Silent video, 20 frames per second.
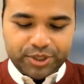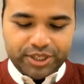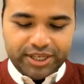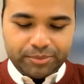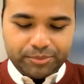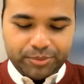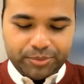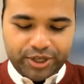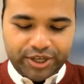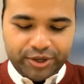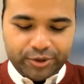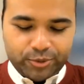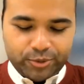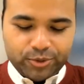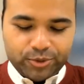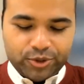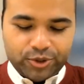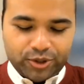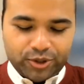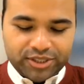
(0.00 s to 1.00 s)
putting your
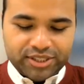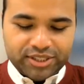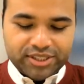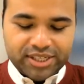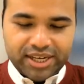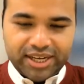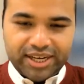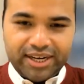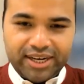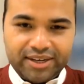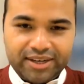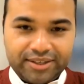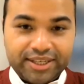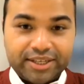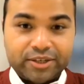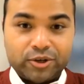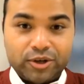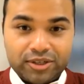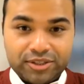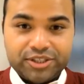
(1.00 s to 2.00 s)
own thoughts aside,
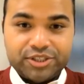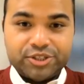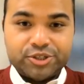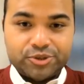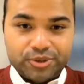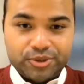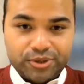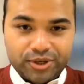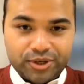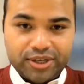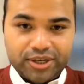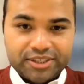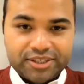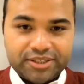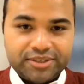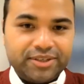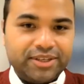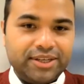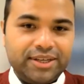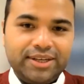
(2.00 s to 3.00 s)
technologist or
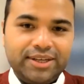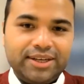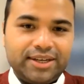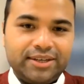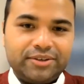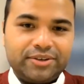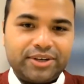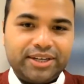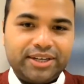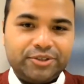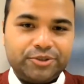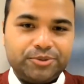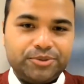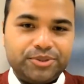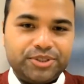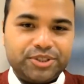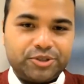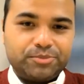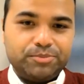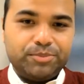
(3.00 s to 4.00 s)
not, and trying
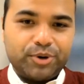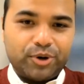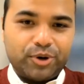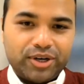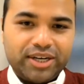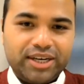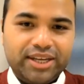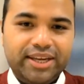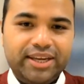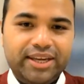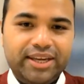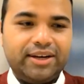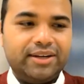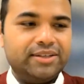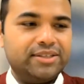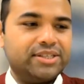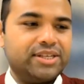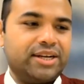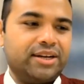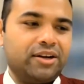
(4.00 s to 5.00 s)
to just broadly
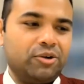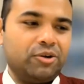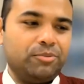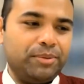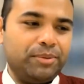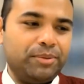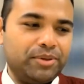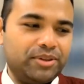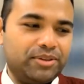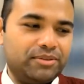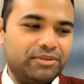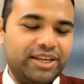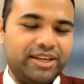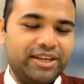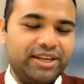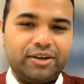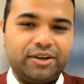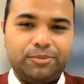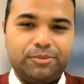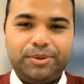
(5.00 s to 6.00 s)
understand how people
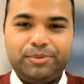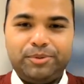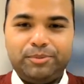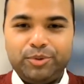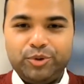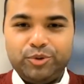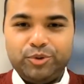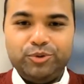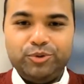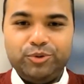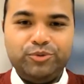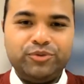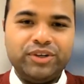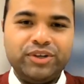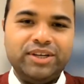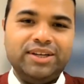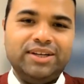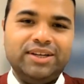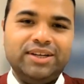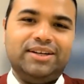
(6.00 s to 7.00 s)
think, how people
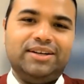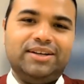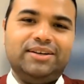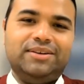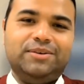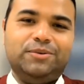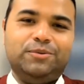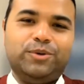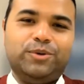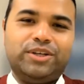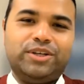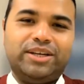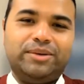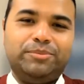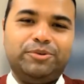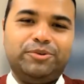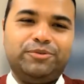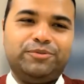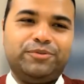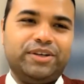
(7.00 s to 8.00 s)
move, what
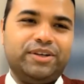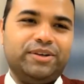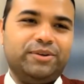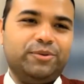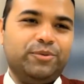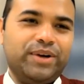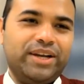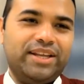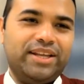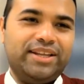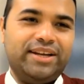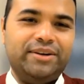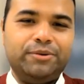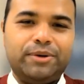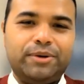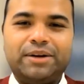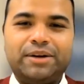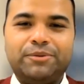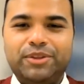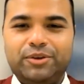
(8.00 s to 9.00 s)
type of way they
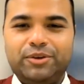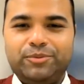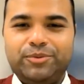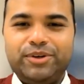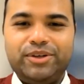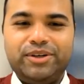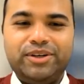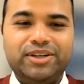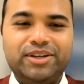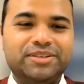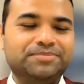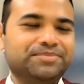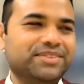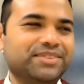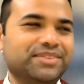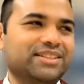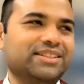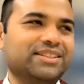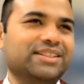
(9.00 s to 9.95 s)
interact with the world,